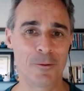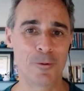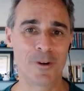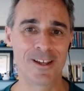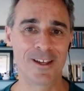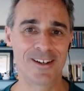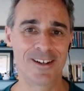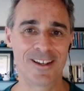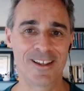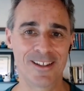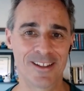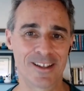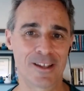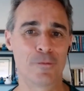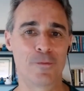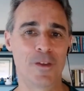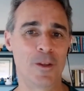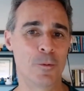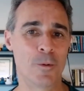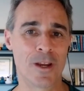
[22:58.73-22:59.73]
way to get like a
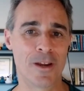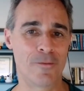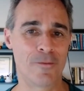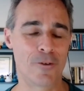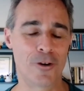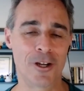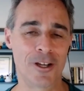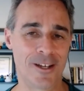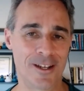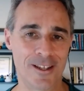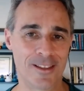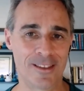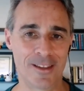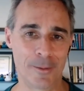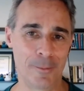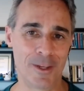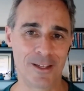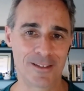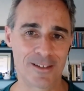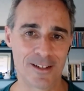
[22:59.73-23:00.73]
fee waiver on it. And
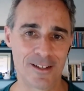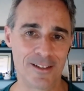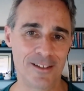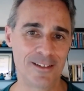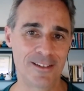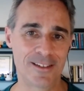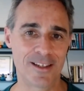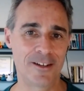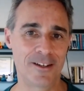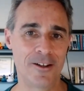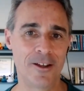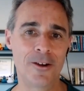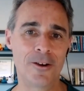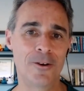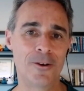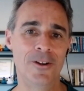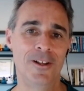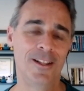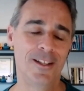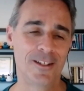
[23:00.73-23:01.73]
they basically said
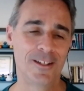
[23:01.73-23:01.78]
no.